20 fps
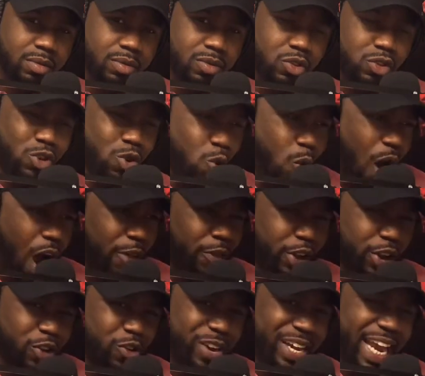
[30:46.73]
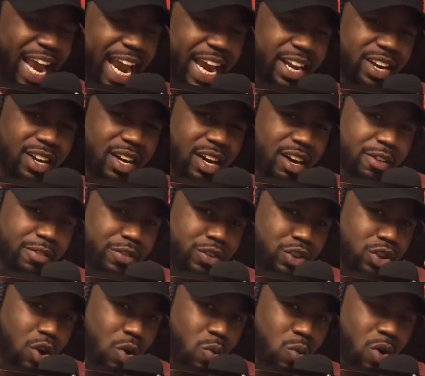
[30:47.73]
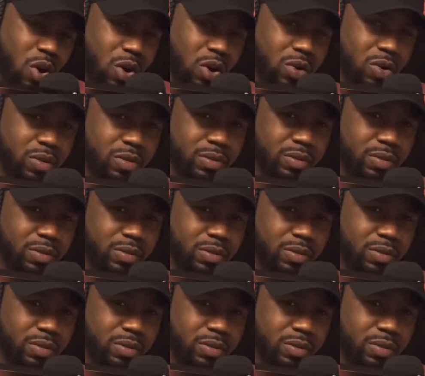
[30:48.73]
You are the creator of your world.